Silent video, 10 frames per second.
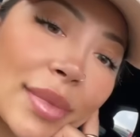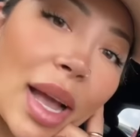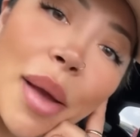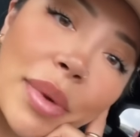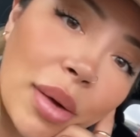
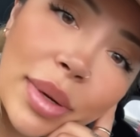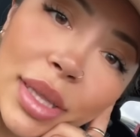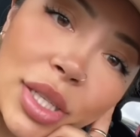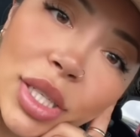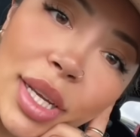I'm not with
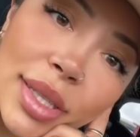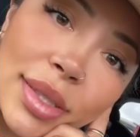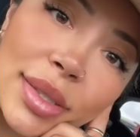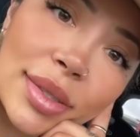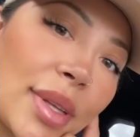
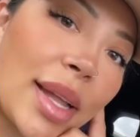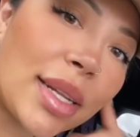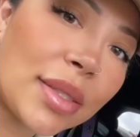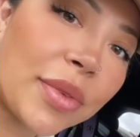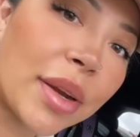it. And
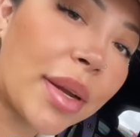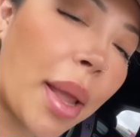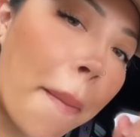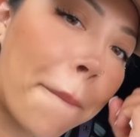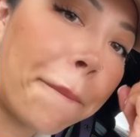it's very
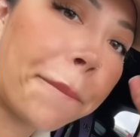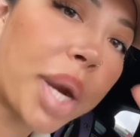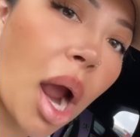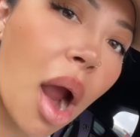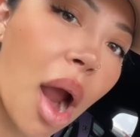
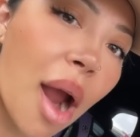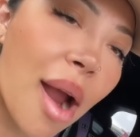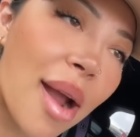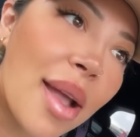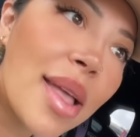
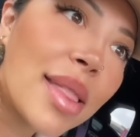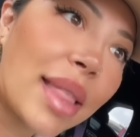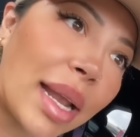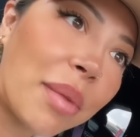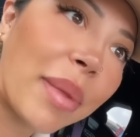
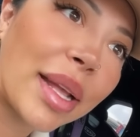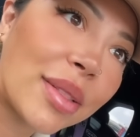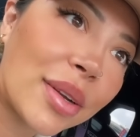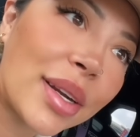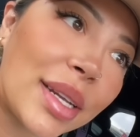that in my
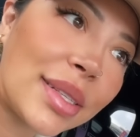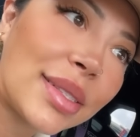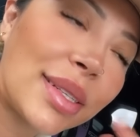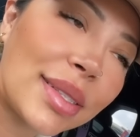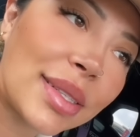30s,
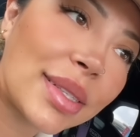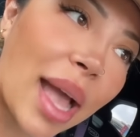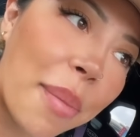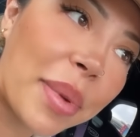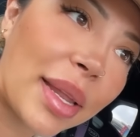this is
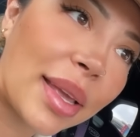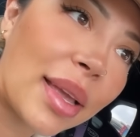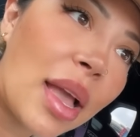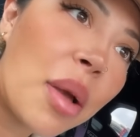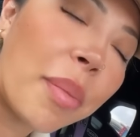happening.
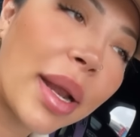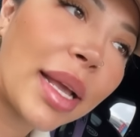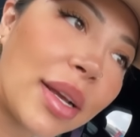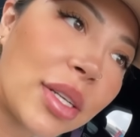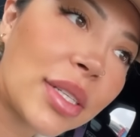But
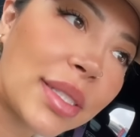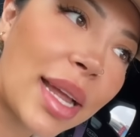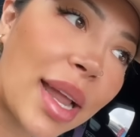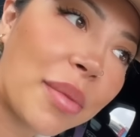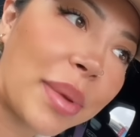I
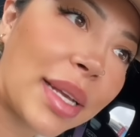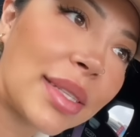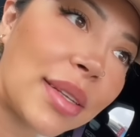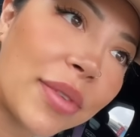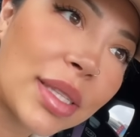understand,
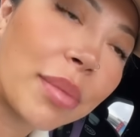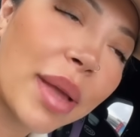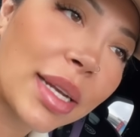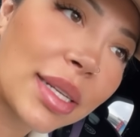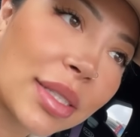because if it's a
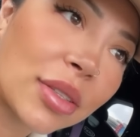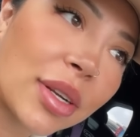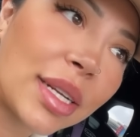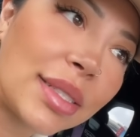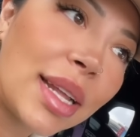man in his
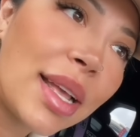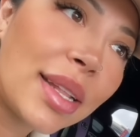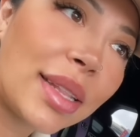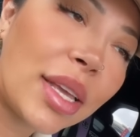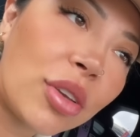30s,
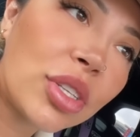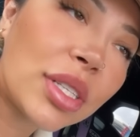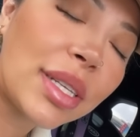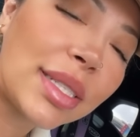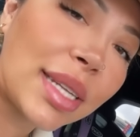they
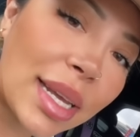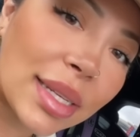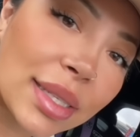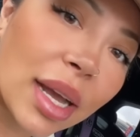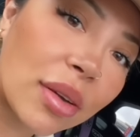usually
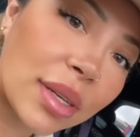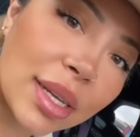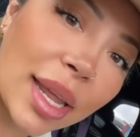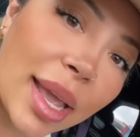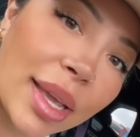date down
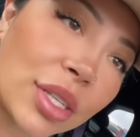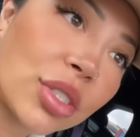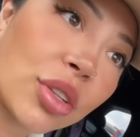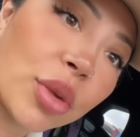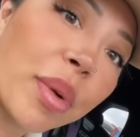in age,
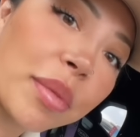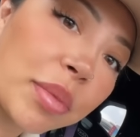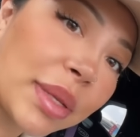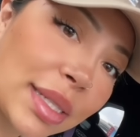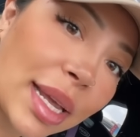so they're
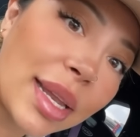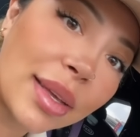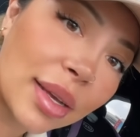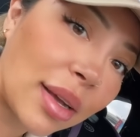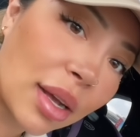probably
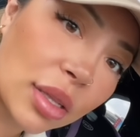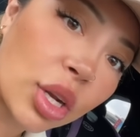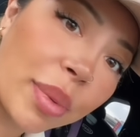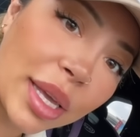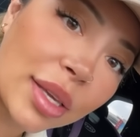dating a
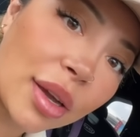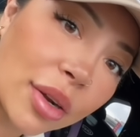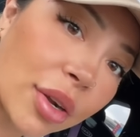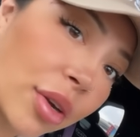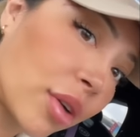little bit
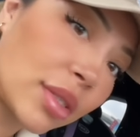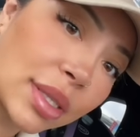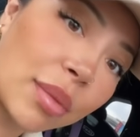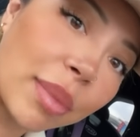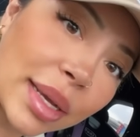younger girls
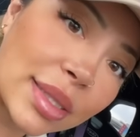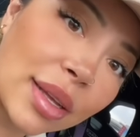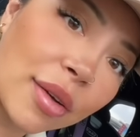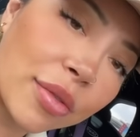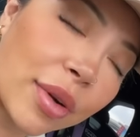than
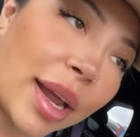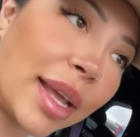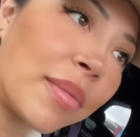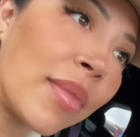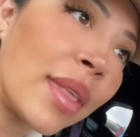myself, right?